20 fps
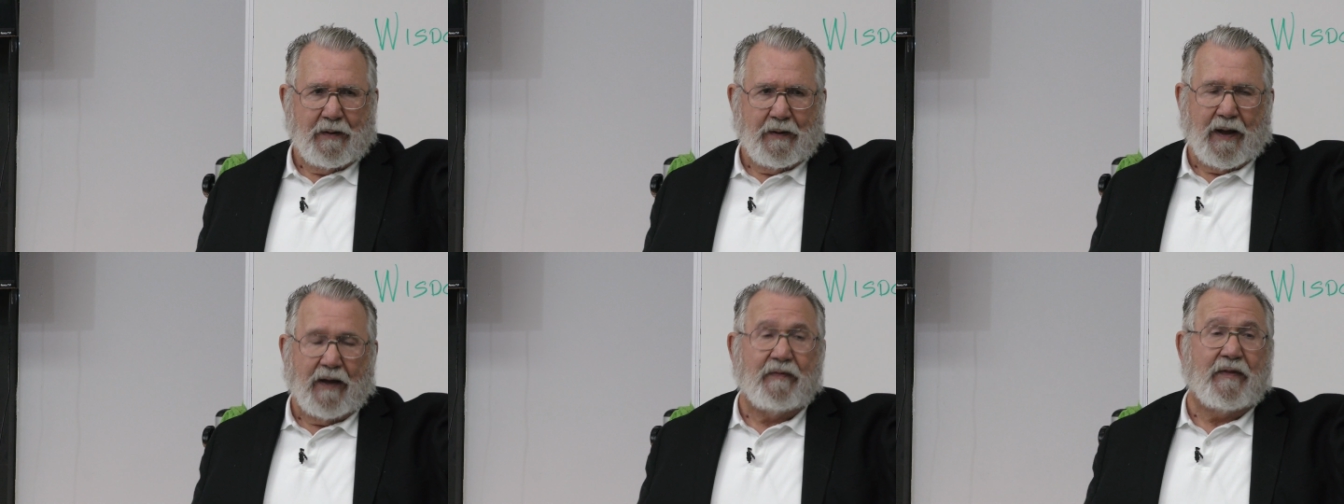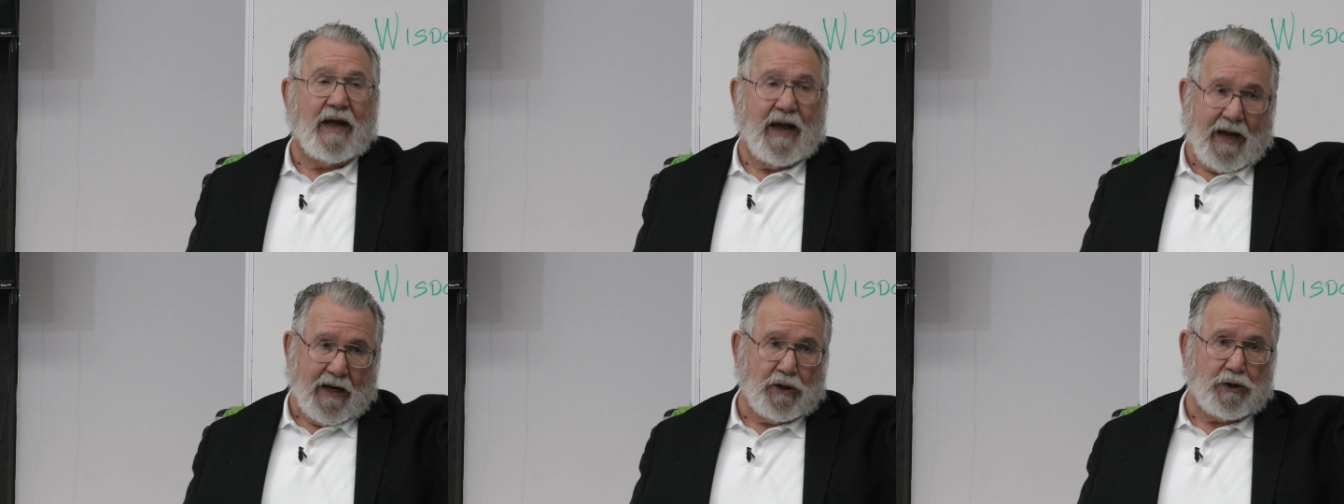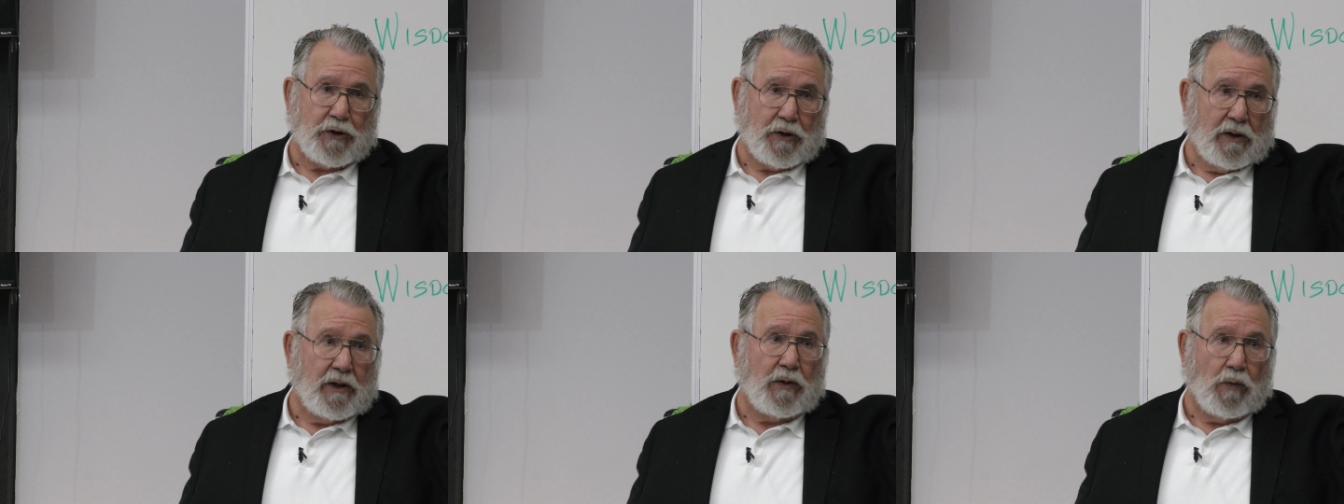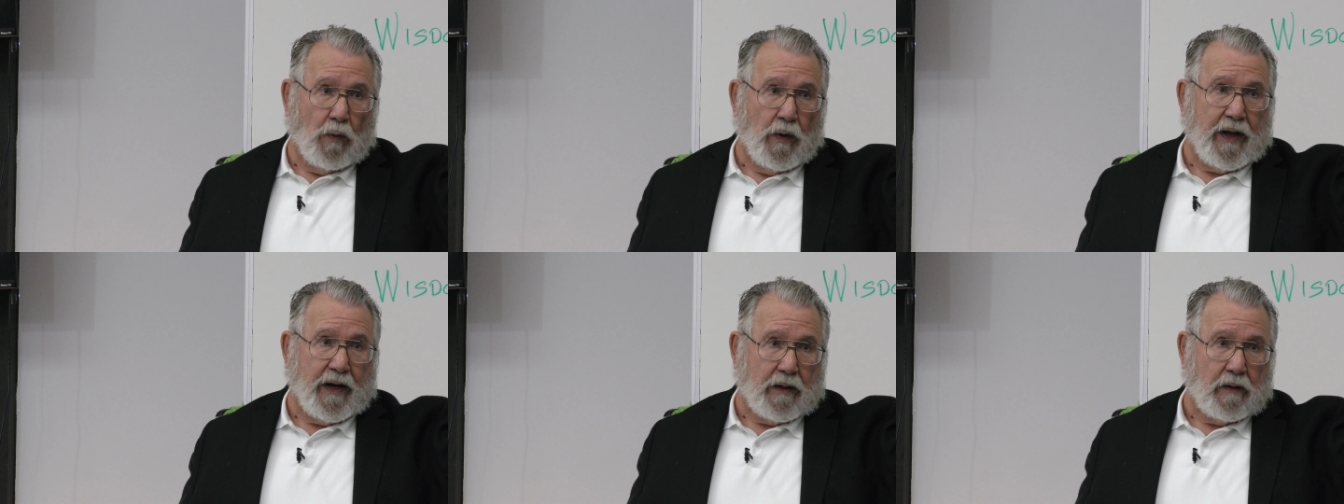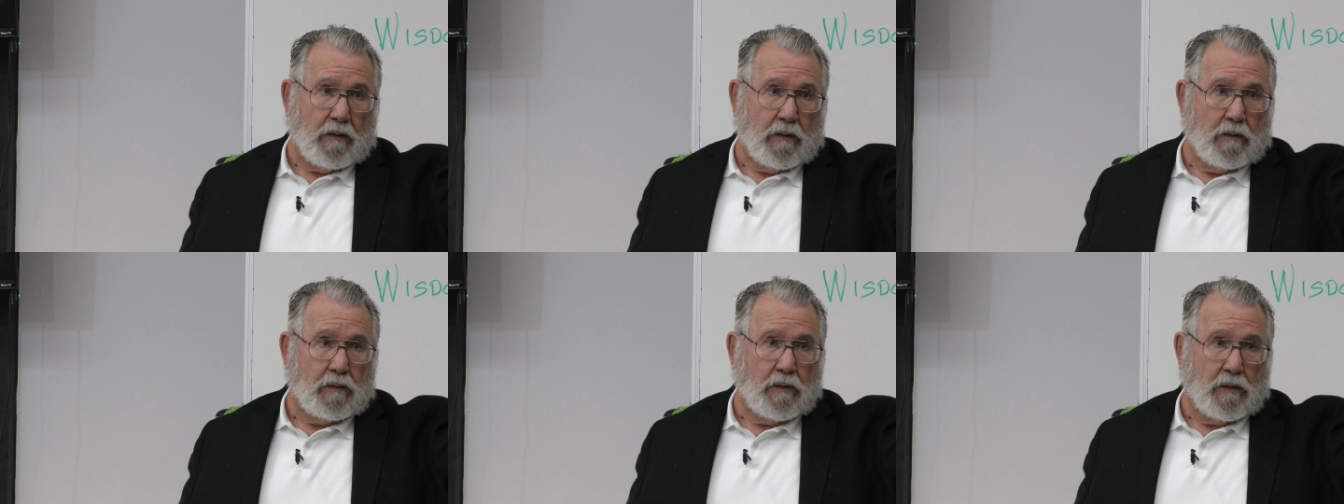And they actually
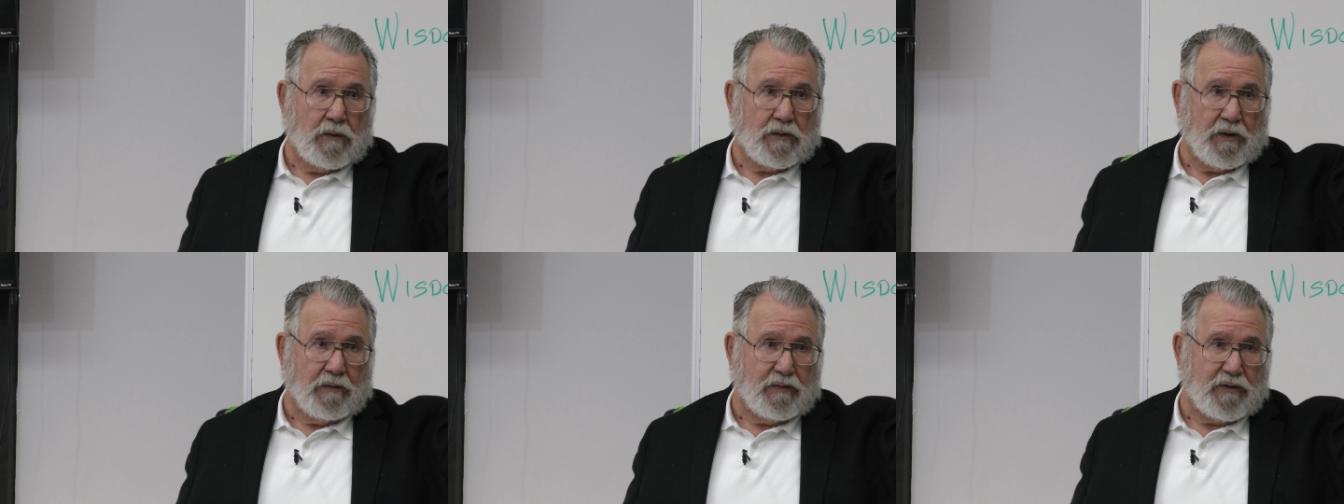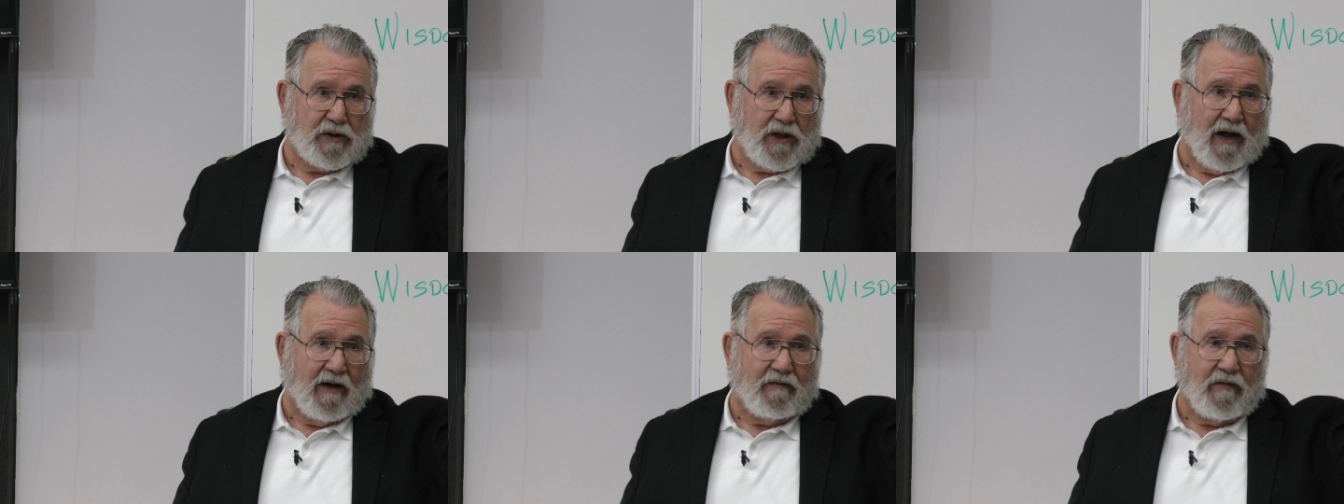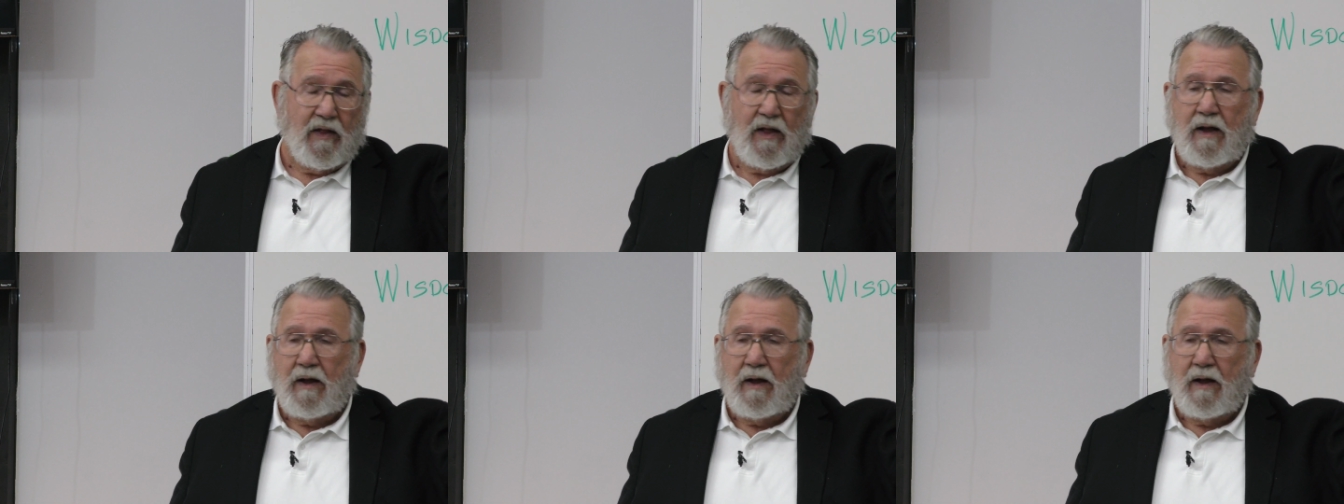win some stuff.